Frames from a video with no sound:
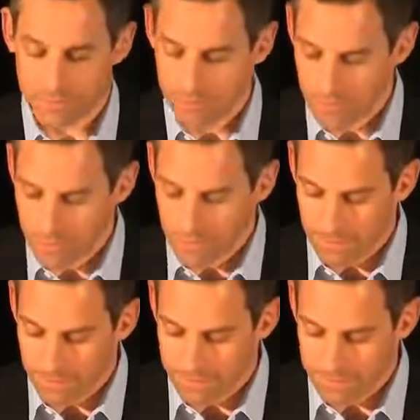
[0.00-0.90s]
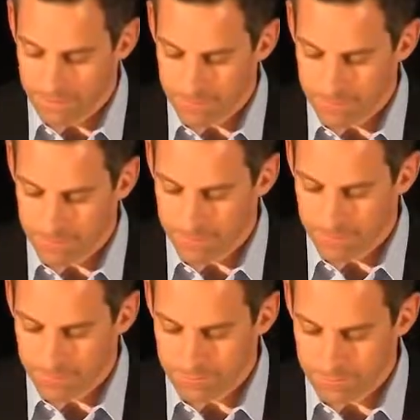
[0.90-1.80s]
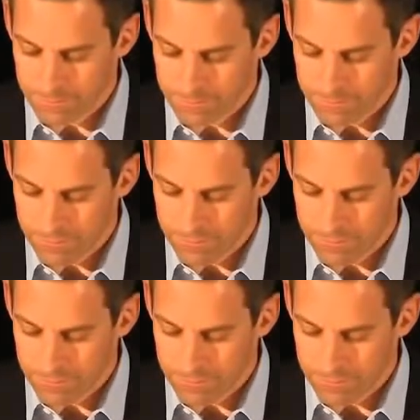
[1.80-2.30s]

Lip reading: (silence)